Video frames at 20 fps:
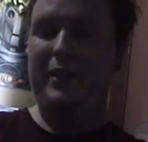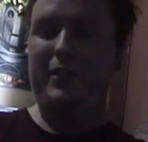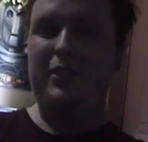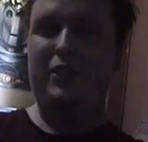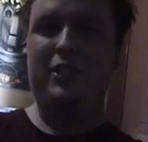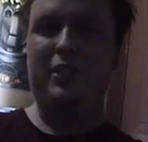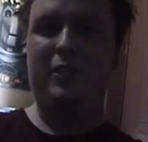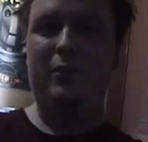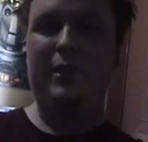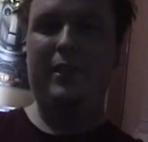
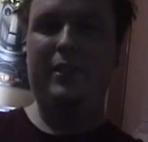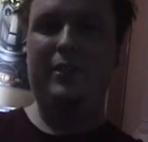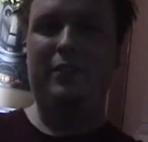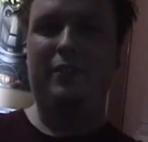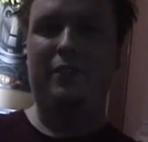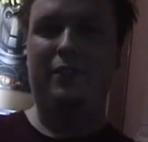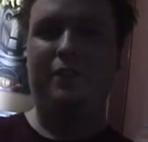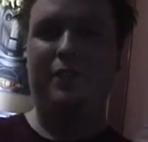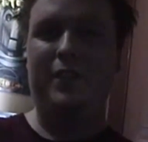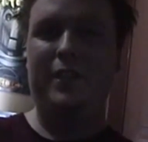series
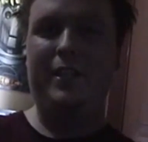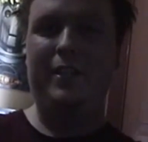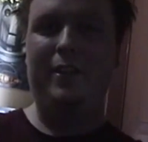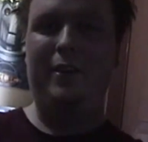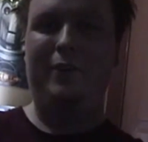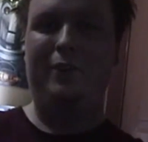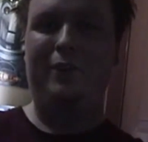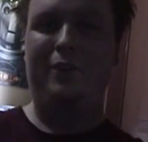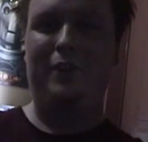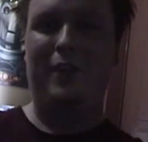of
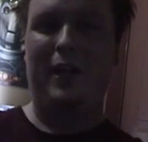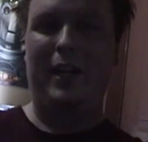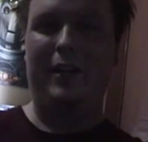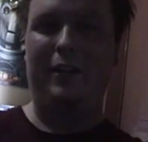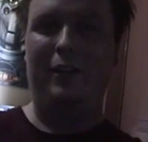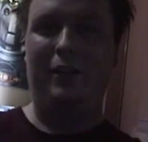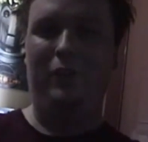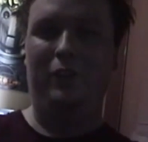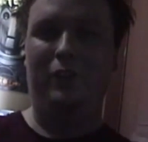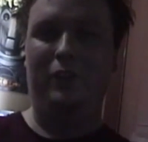video
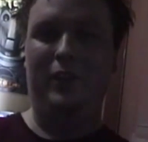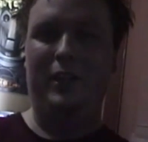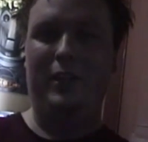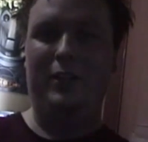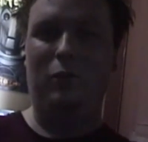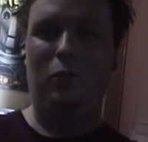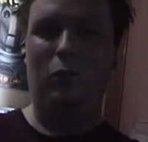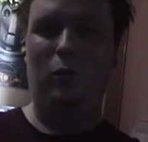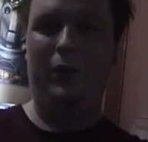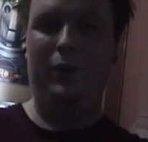files
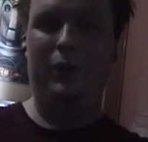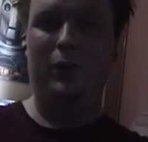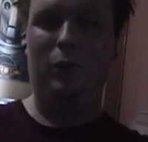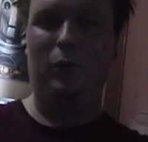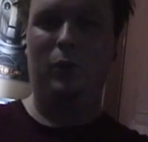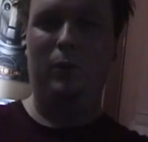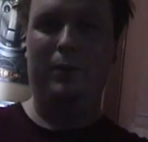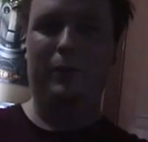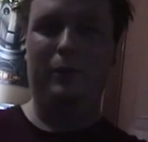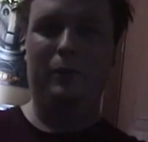that Wonder
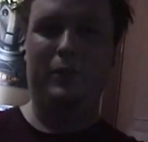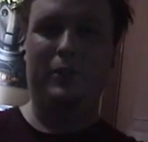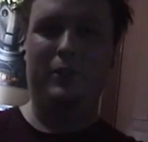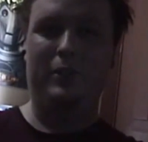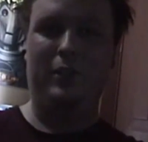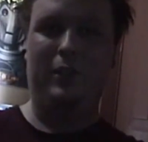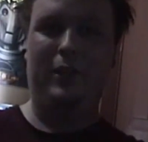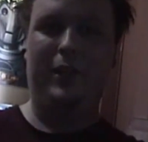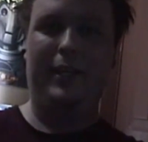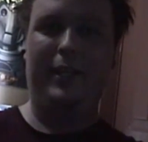Woman was
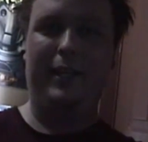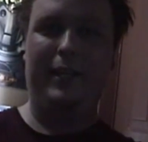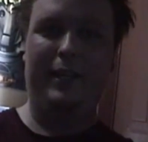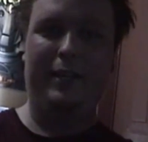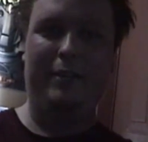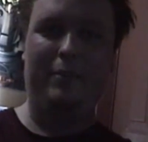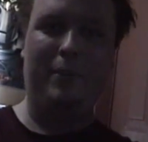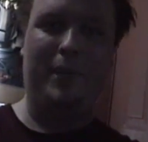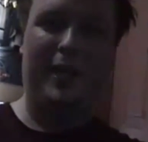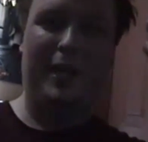looking
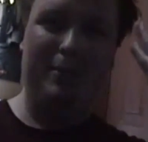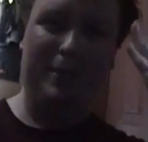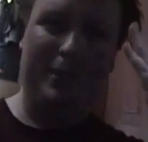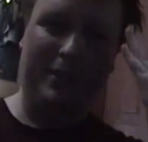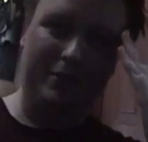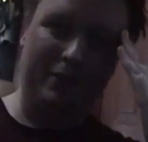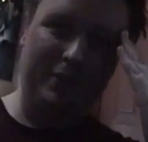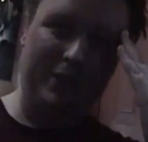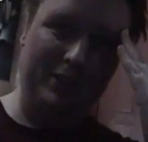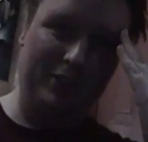at in
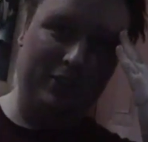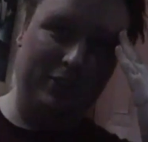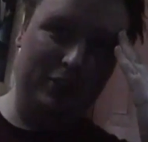Batman v